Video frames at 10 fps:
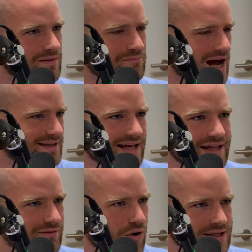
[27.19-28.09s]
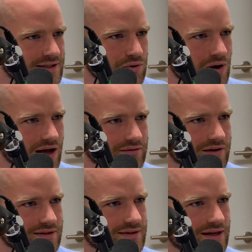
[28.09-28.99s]
back then it was so
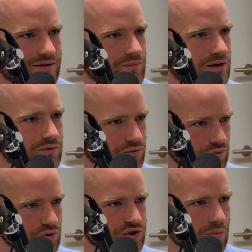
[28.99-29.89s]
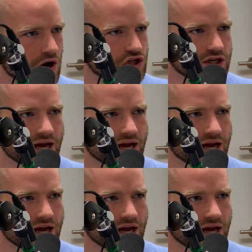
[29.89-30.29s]
advanced and we could do so much.